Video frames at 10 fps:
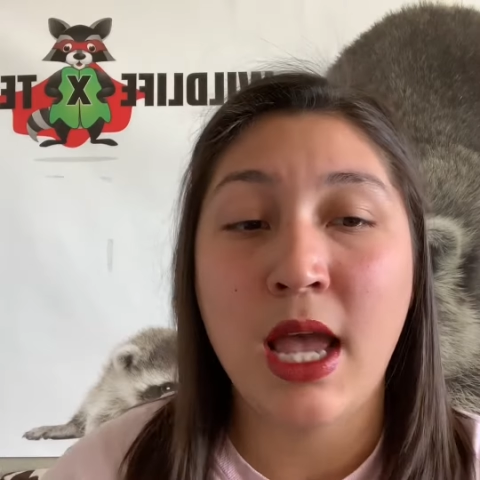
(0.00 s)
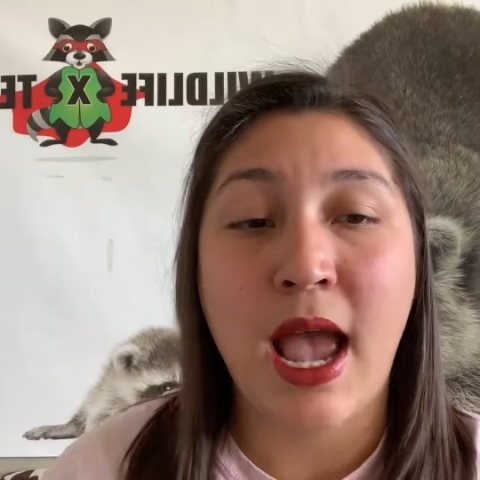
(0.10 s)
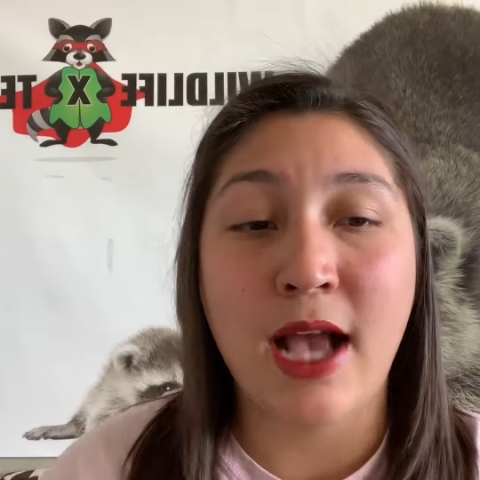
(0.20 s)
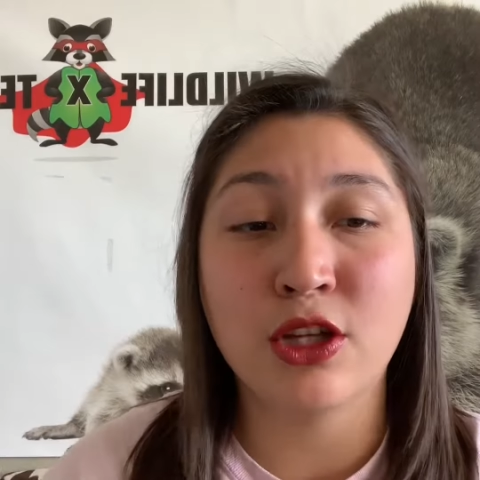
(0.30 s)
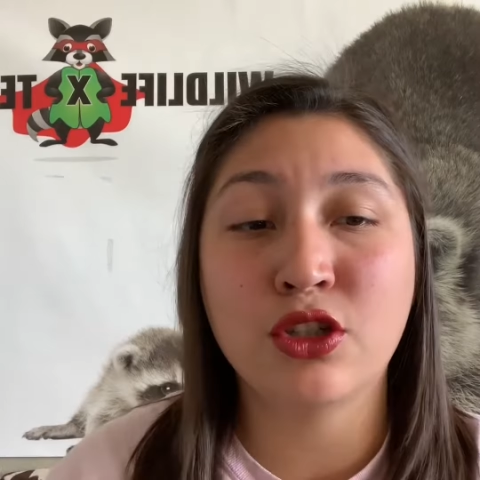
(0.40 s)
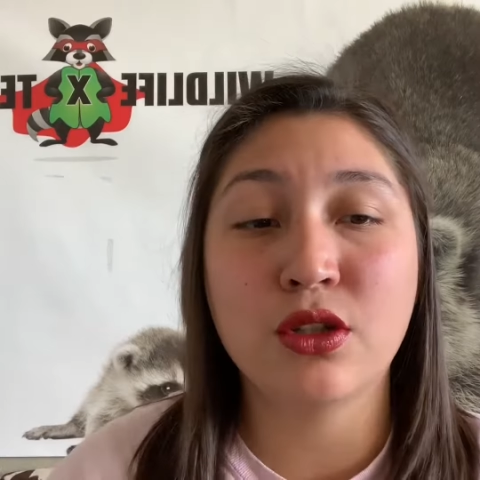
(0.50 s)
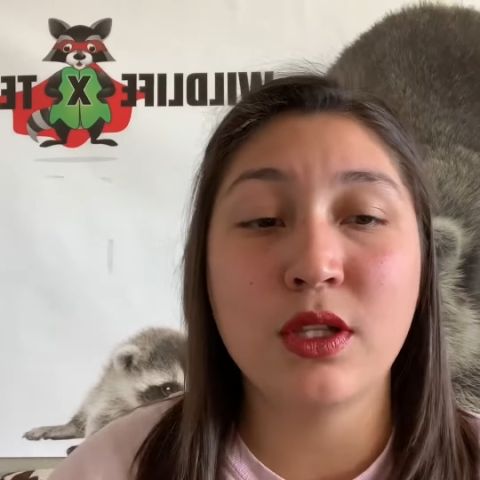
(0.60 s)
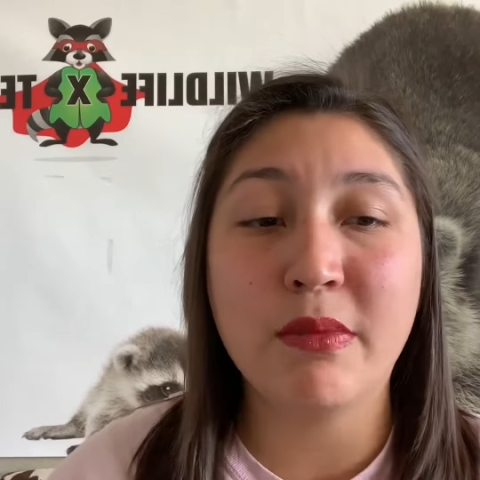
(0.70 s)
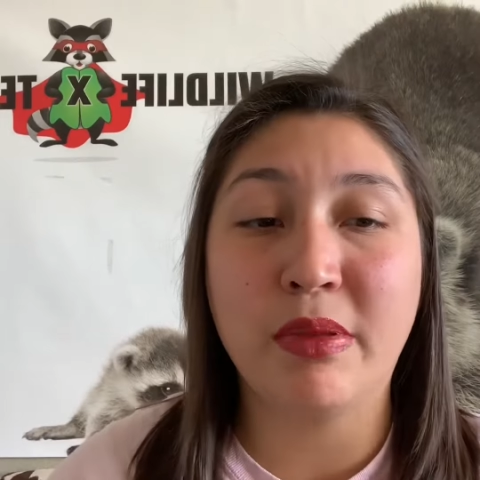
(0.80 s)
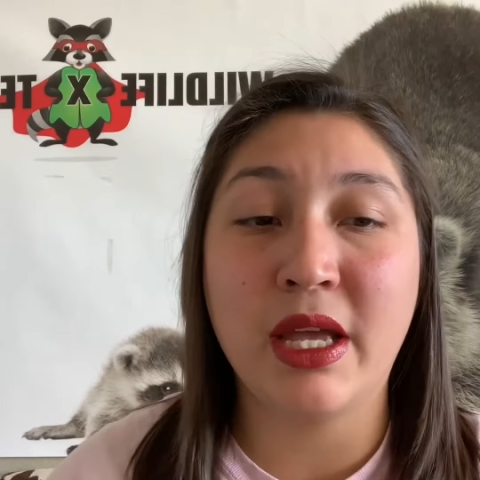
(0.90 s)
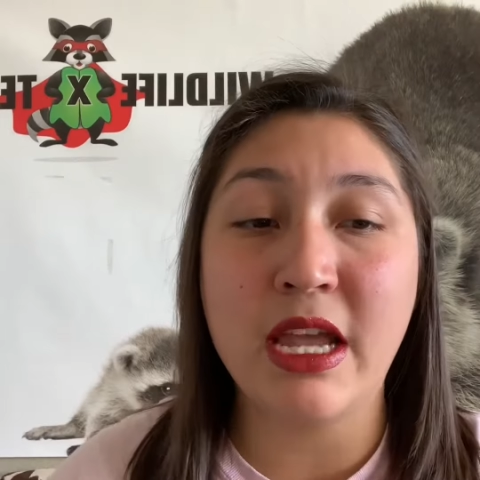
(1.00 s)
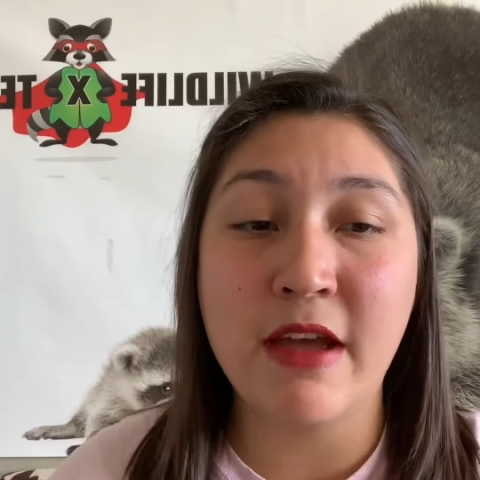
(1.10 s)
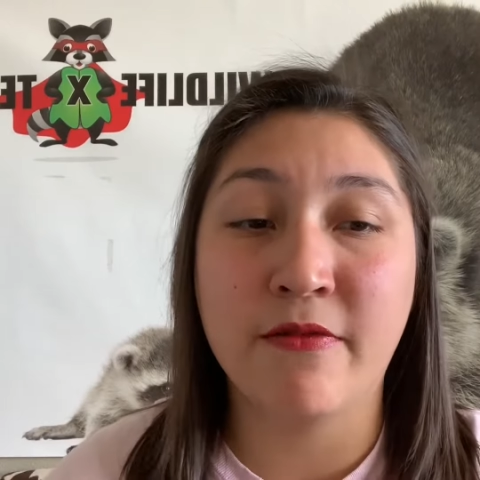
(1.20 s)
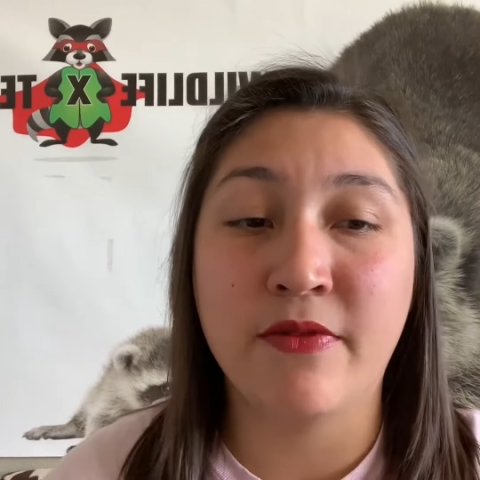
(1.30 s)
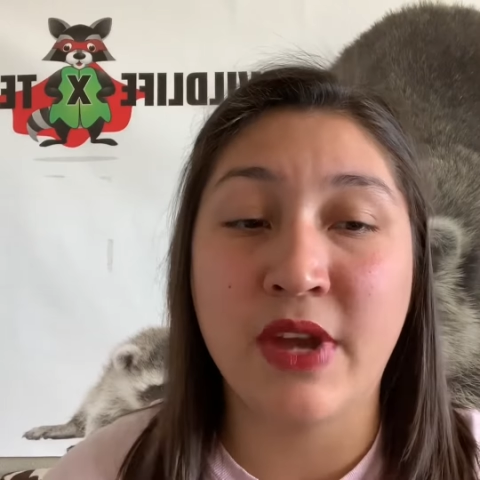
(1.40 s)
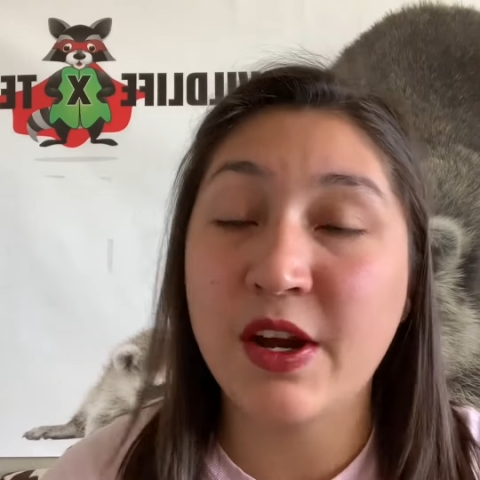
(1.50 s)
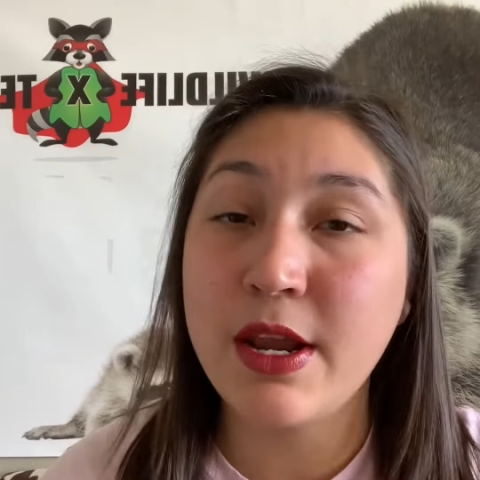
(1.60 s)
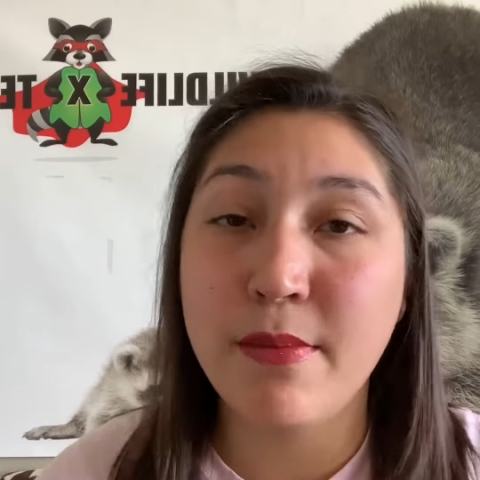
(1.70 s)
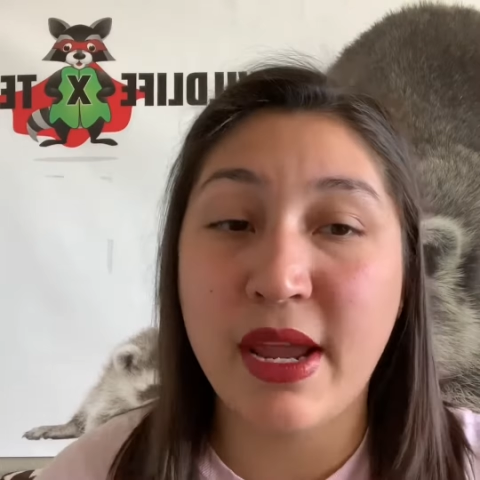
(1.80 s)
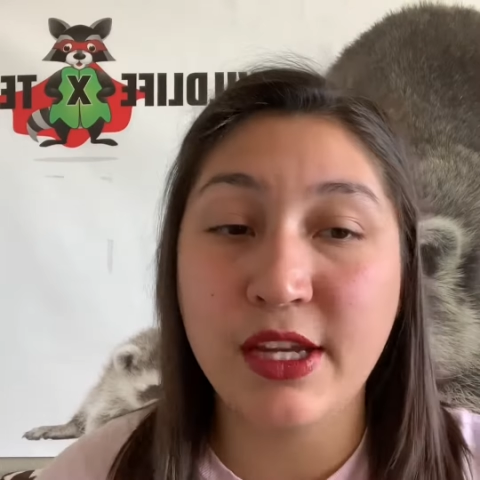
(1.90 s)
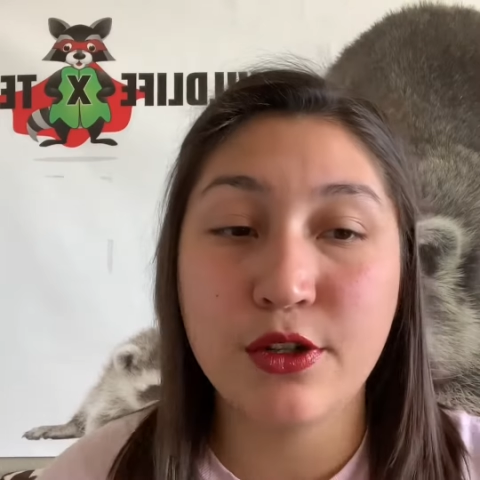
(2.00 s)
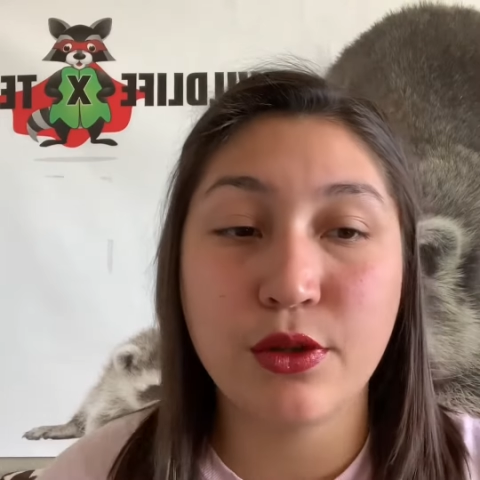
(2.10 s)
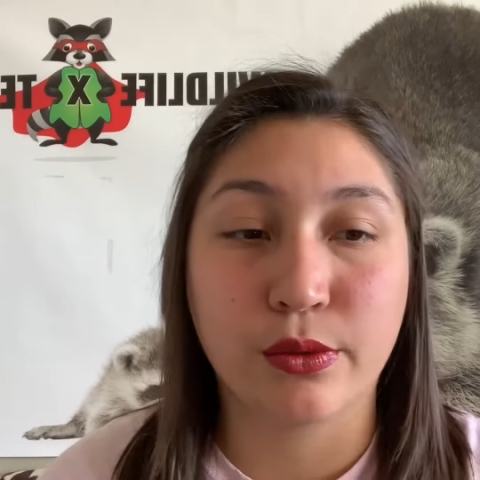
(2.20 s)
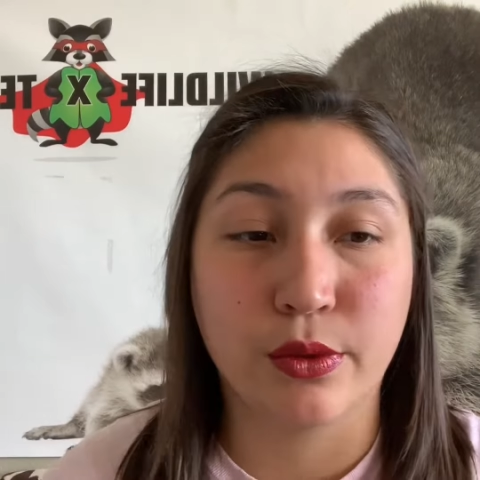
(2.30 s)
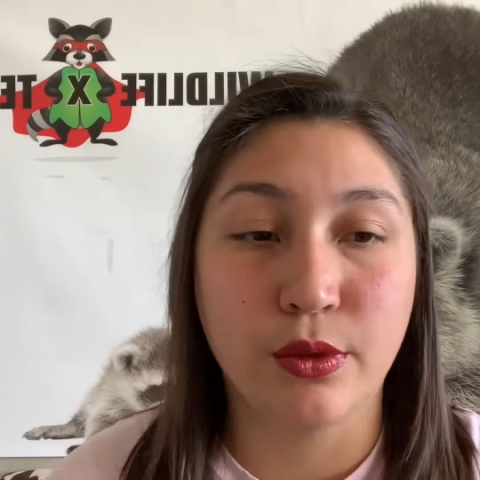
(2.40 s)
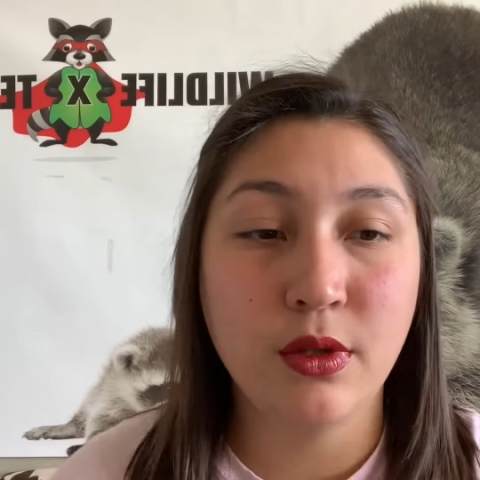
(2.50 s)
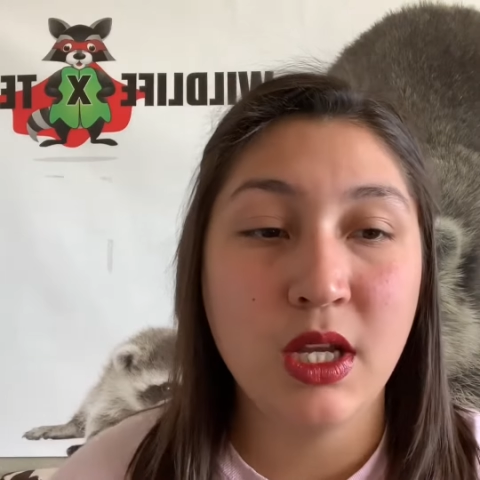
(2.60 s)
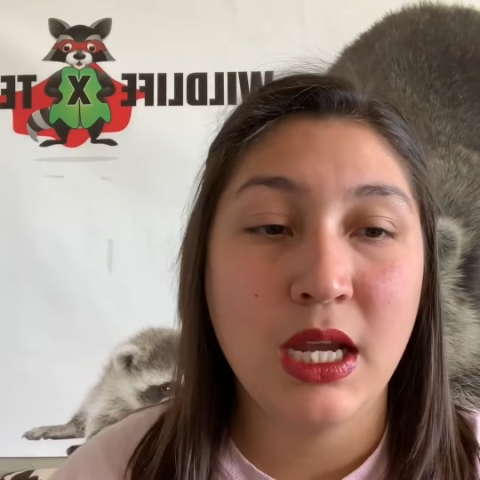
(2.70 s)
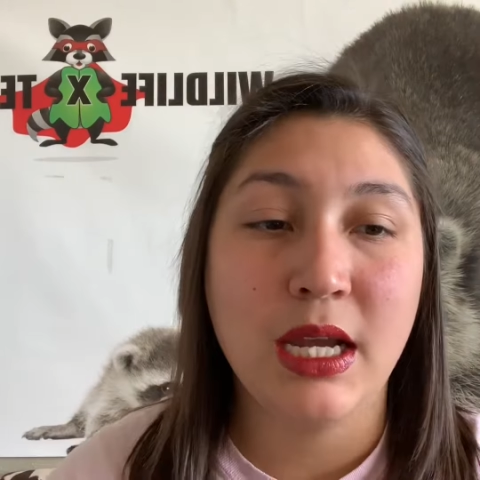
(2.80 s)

actually play a very major role